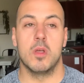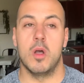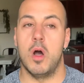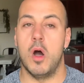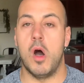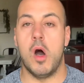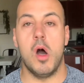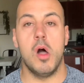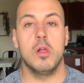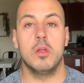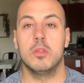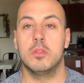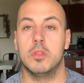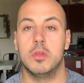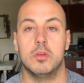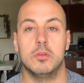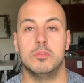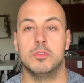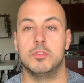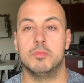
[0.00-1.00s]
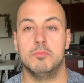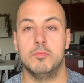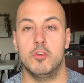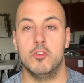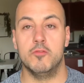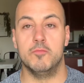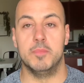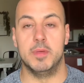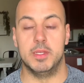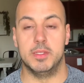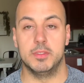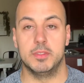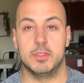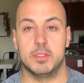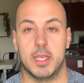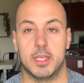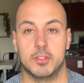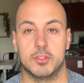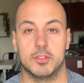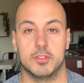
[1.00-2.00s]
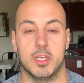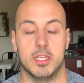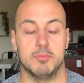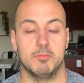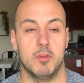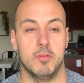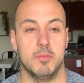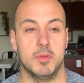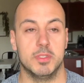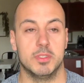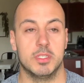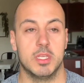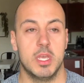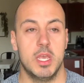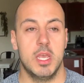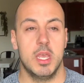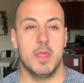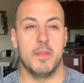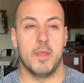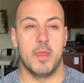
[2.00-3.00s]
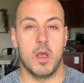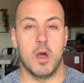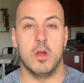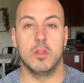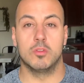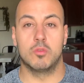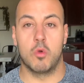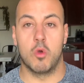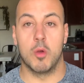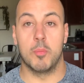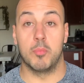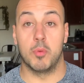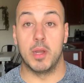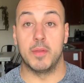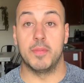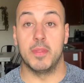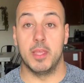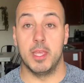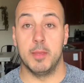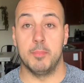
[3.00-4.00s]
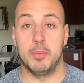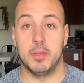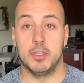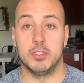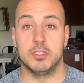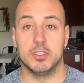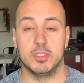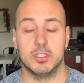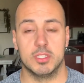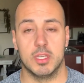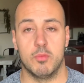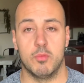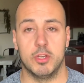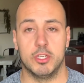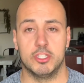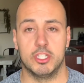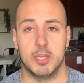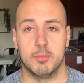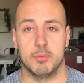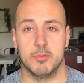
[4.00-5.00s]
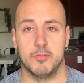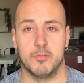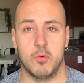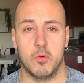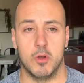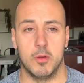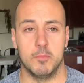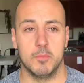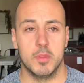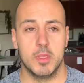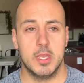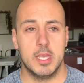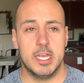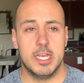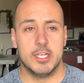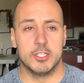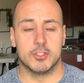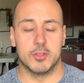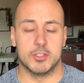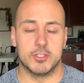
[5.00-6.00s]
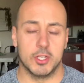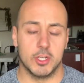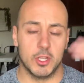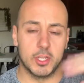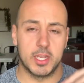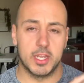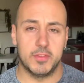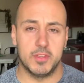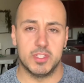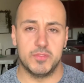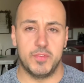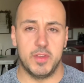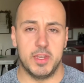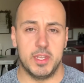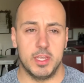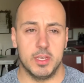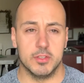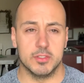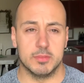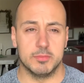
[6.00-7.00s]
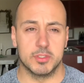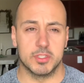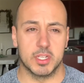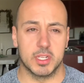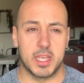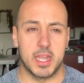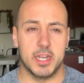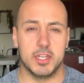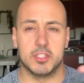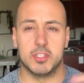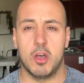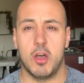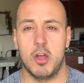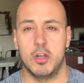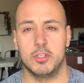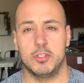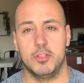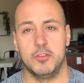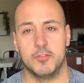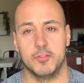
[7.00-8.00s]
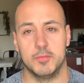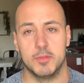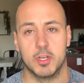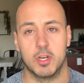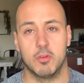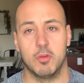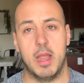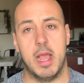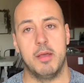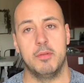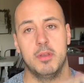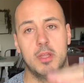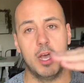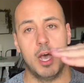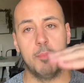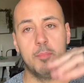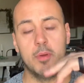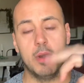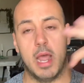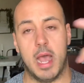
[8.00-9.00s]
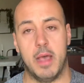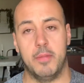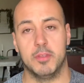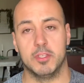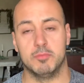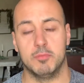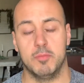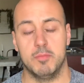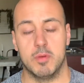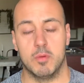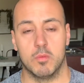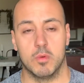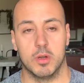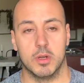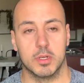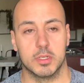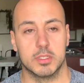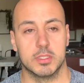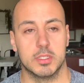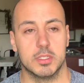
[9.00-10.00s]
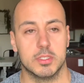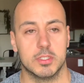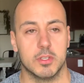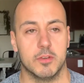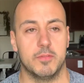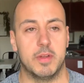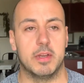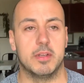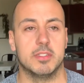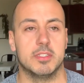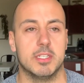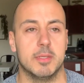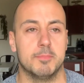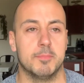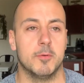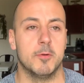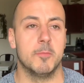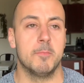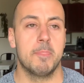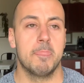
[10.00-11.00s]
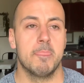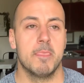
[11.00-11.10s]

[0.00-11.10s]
All of those movements, exercise movements, they all incorporate the hip hinge in some way, shape, or form. So as you're looking at these videos, I'm just going to kind of talk to you from the ground up on how this movement works. So very simple.